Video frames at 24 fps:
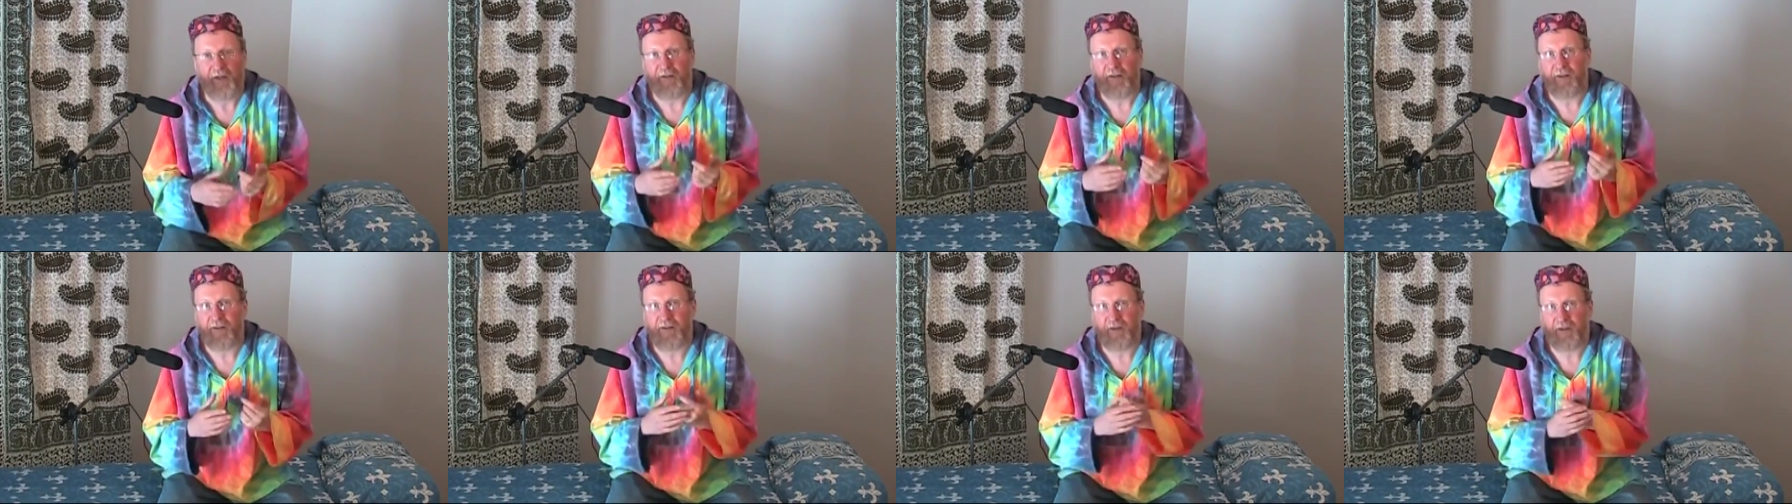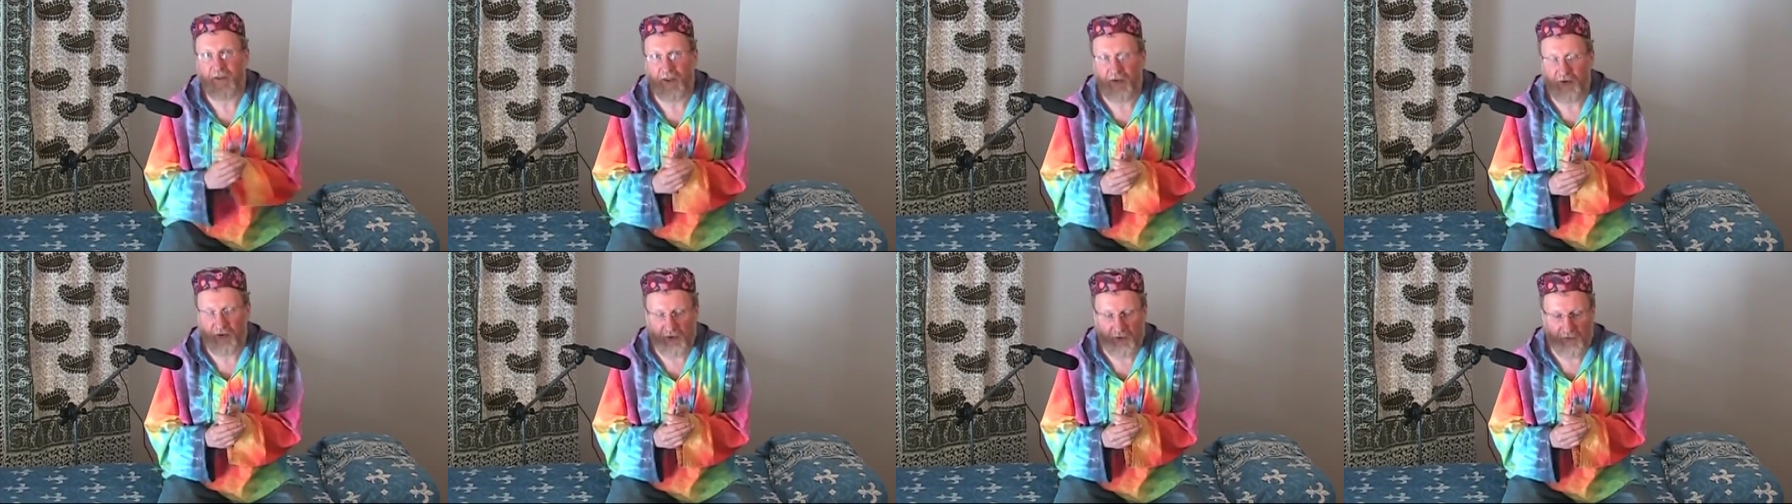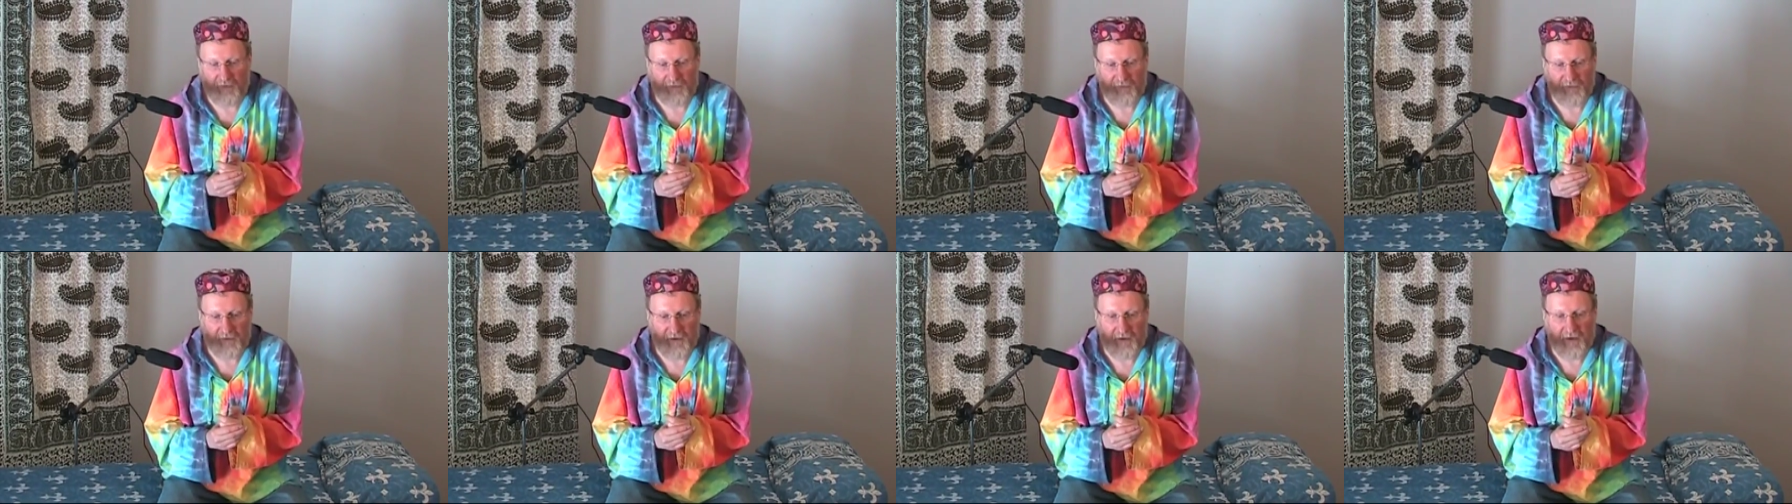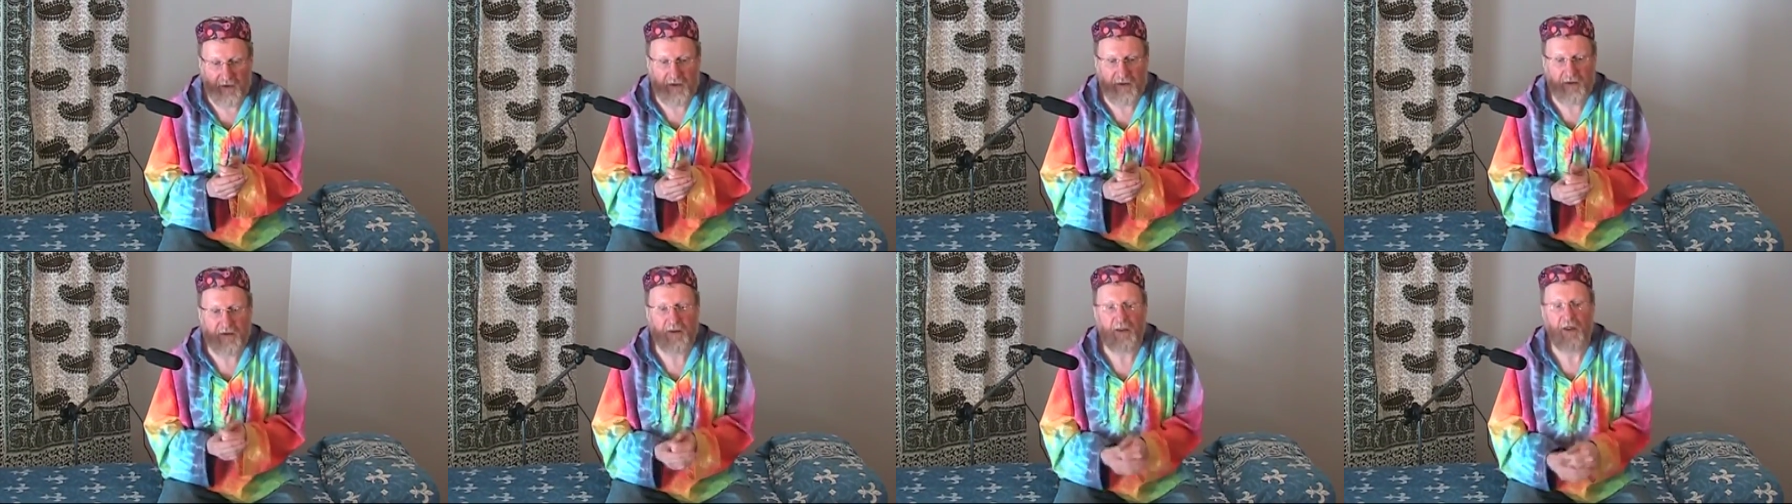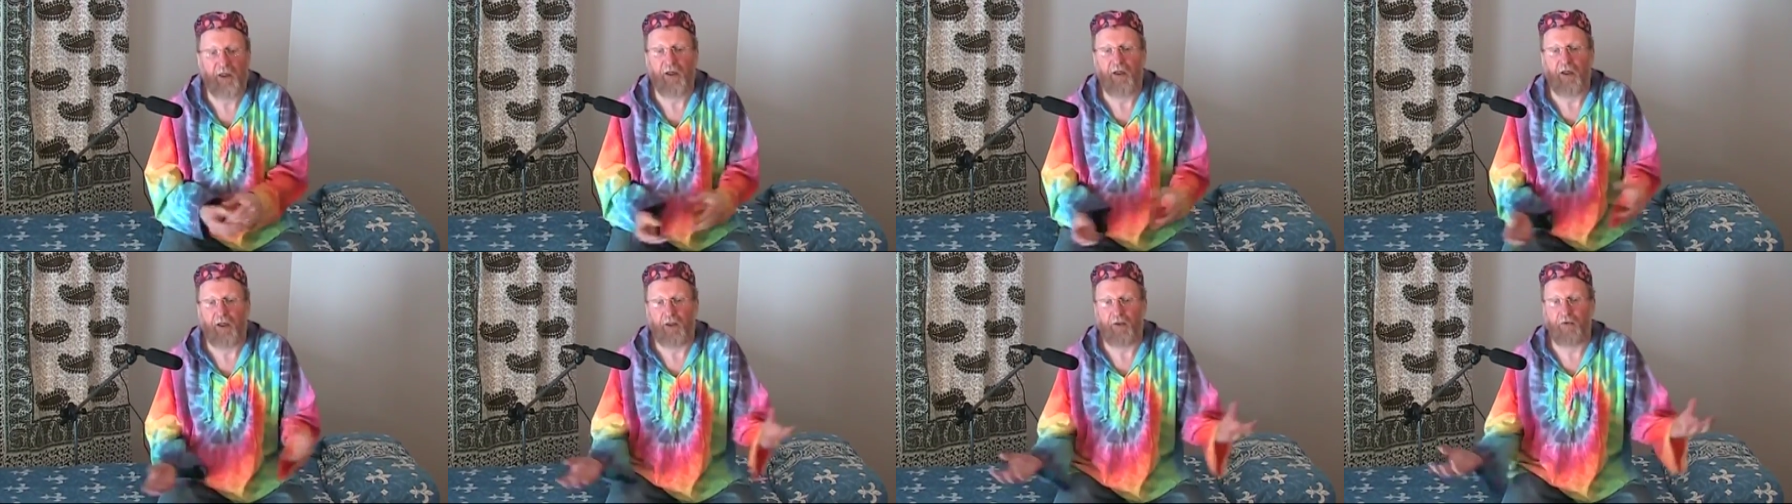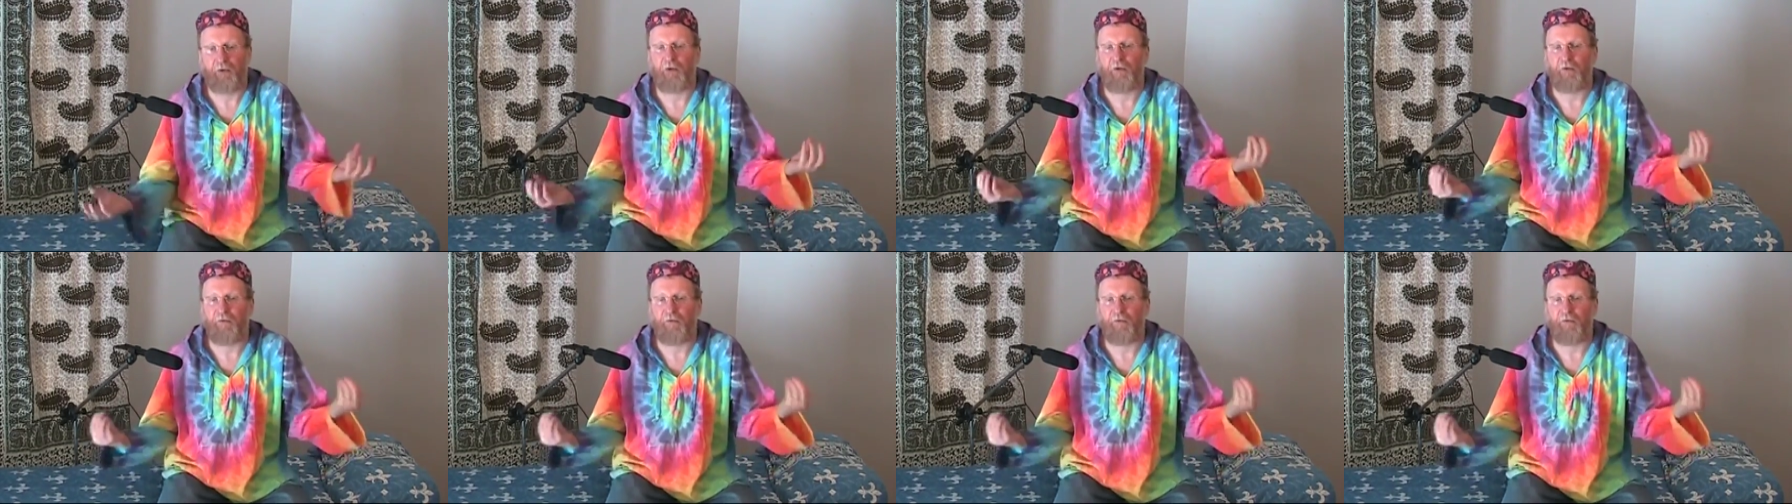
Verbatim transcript: discussion of things, new